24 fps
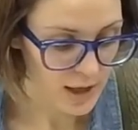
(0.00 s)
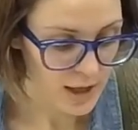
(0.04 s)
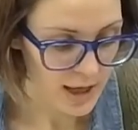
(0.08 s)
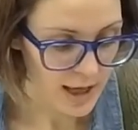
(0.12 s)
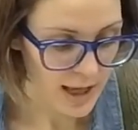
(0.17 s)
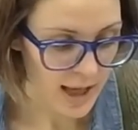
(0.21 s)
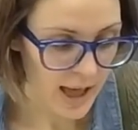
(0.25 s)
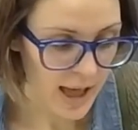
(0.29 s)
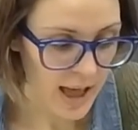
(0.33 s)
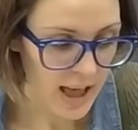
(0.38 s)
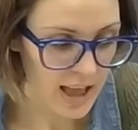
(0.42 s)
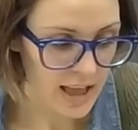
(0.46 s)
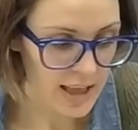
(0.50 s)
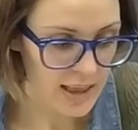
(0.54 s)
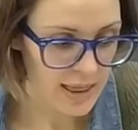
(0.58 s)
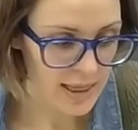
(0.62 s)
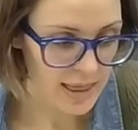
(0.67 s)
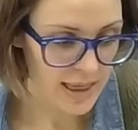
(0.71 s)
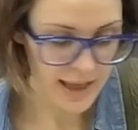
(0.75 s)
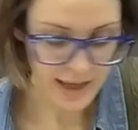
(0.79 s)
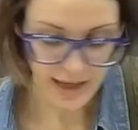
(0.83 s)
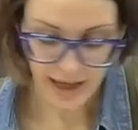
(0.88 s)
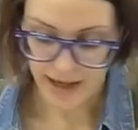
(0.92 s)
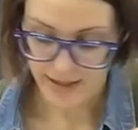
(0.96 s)
I
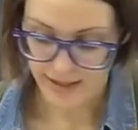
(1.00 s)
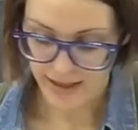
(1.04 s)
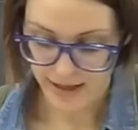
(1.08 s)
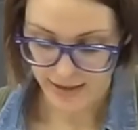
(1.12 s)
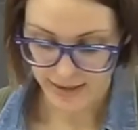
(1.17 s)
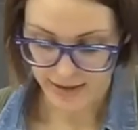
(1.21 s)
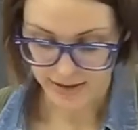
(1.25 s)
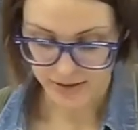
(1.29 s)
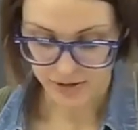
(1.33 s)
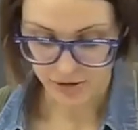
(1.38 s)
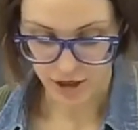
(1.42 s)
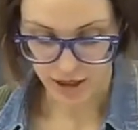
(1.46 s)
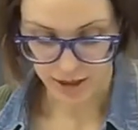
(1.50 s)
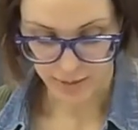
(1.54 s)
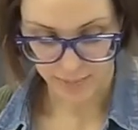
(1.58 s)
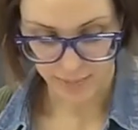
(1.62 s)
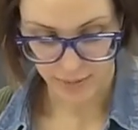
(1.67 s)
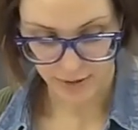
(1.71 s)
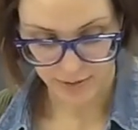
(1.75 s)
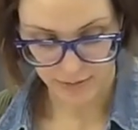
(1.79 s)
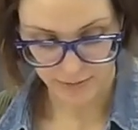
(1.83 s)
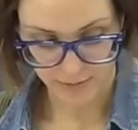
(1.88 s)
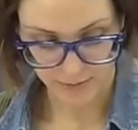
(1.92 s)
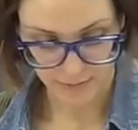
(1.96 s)
think I like this grape.
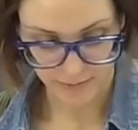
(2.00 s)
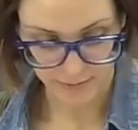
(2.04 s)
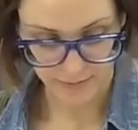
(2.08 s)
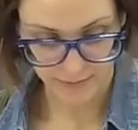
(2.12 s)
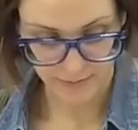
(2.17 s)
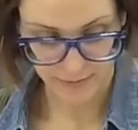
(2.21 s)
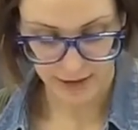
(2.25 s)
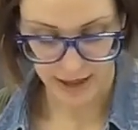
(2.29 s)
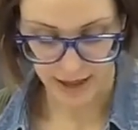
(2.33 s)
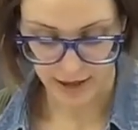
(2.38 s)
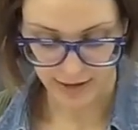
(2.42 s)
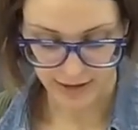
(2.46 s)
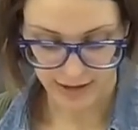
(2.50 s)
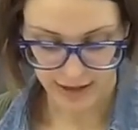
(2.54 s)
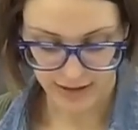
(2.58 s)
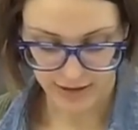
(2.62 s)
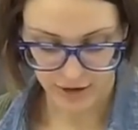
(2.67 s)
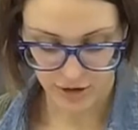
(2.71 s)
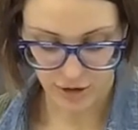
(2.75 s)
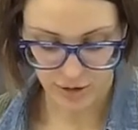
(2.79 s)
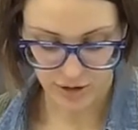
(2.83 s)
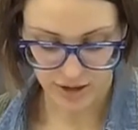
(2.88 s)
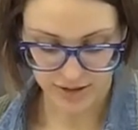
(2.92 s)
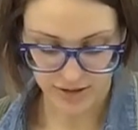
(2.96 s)
Yeah, let's
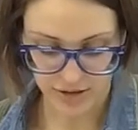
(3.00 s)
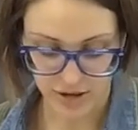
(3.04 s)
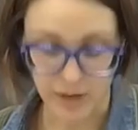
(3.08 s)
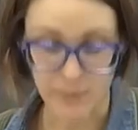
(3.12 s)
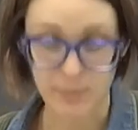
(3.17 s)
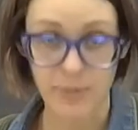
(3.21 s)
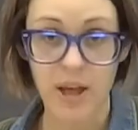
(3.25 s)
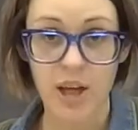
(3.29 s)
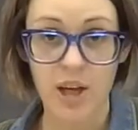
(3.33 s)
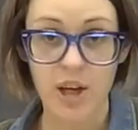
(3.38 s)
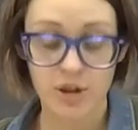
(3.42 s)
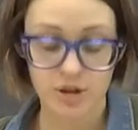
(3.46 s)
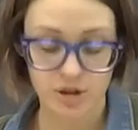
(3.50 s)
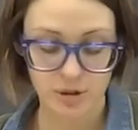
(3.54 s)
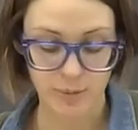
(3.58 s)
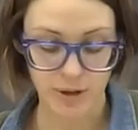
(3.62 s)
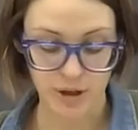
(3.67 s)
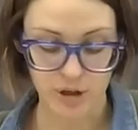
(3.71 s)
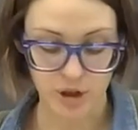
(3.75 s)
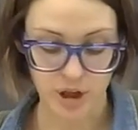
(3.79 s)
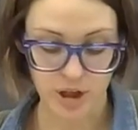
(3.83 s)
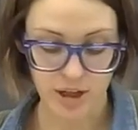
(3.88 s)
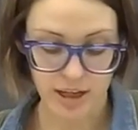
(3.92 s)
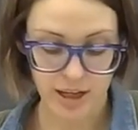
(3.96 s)
do this grape. So make
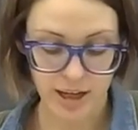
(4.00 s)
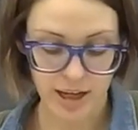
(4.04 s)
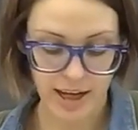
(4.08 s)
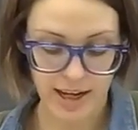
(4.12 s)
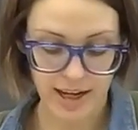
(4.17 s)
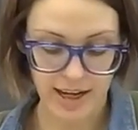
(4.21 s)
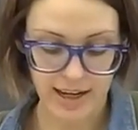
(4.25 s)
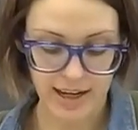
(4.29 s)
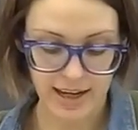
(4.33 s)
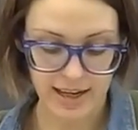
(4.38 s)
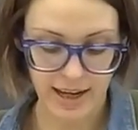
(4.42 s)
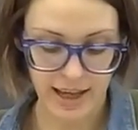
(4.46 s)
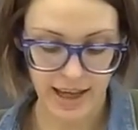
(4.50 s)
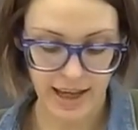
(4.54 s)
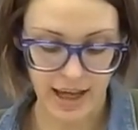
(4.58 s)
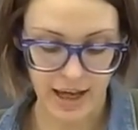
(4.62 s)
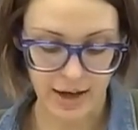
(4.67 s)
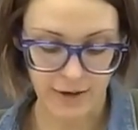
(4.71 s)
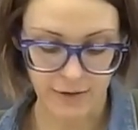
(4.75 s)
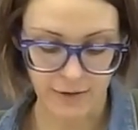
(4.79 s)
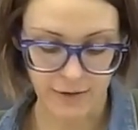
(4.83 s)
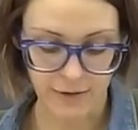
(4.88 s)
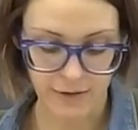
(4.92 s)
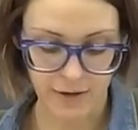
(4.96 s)
sure to cut it in
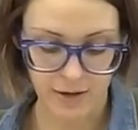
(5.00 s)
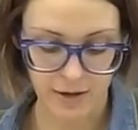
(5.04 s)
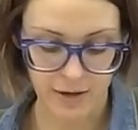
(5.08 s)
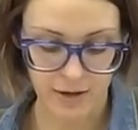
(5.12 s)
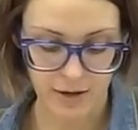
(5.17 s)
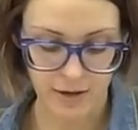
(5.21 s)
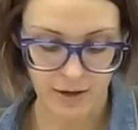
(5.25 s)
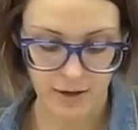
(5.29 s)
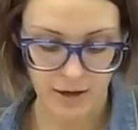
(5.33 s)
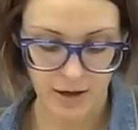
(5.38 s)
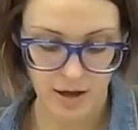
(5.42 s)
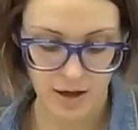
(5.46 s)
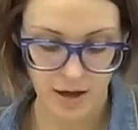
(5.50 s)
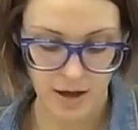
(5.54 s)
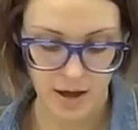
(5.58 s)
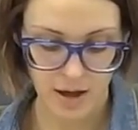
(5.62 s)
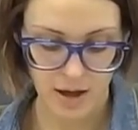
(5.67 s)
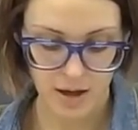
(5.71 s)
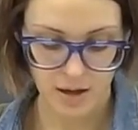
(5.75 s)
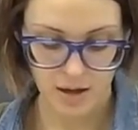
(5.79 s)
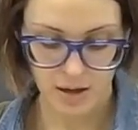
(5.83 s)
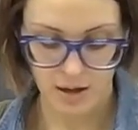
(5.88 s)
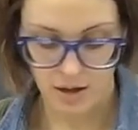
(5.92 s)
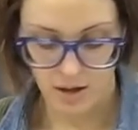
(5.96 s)
half.
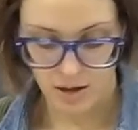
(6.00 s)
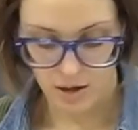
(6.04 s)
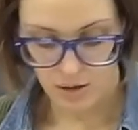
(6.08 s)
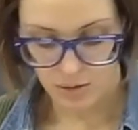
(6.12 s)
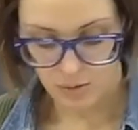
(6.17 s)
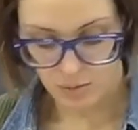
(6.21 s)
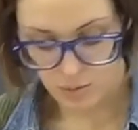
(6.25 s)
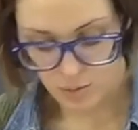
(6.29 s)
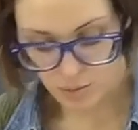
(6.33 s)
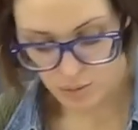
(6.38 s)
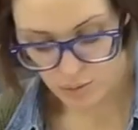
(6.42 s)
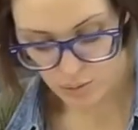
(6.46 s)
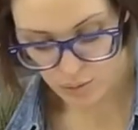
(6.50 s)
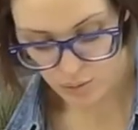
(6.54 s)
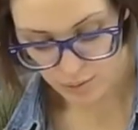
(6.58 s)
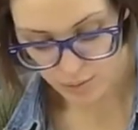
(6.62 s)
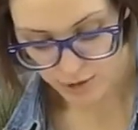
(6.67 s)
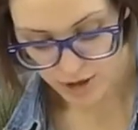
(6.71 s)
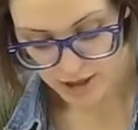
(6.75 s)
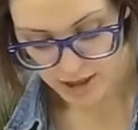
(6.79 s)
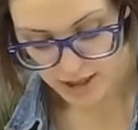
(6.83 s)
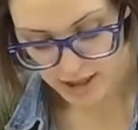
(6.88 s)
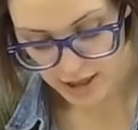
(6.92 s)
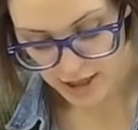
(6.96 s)
Ooh,
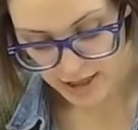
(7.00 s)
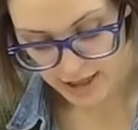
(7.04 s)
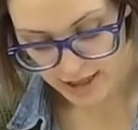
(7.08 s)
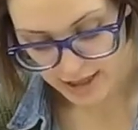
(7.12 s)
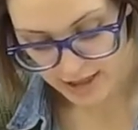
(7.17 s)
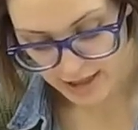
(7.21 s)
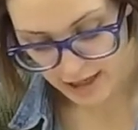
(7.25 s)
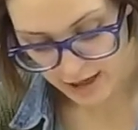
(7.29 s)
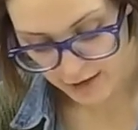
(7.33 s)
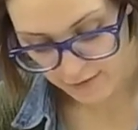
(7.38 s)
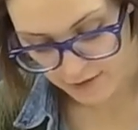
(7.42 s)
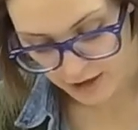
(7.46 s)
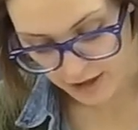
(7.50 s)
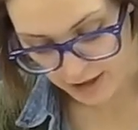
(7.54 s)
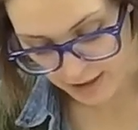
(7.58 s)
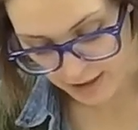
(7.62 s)
we're gonna cut it in half like